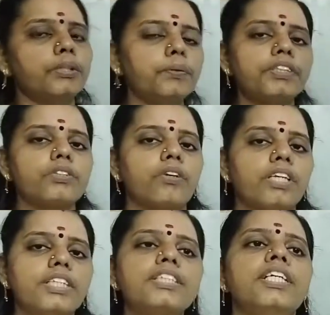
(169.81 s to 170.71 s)
Unison
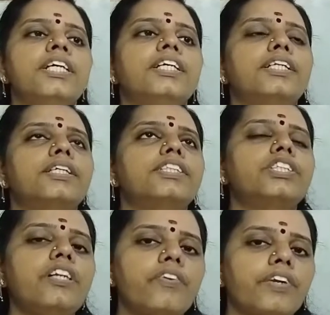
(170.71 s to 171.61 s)
is the
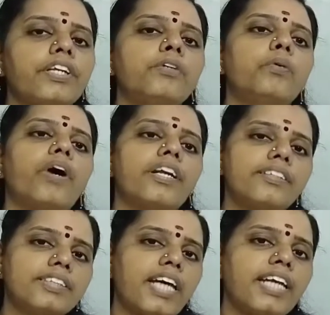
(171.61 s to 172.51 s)
children who are
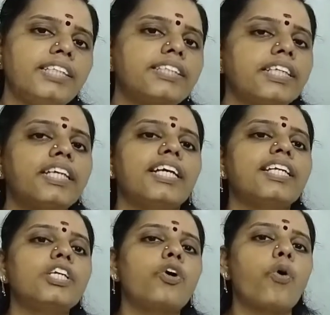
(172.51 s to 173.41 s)
reciting
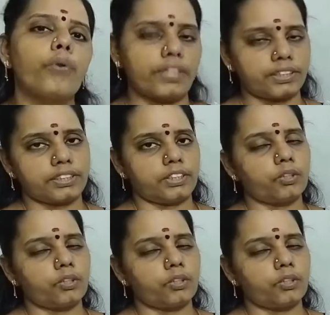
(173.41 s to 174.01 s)
in chorus.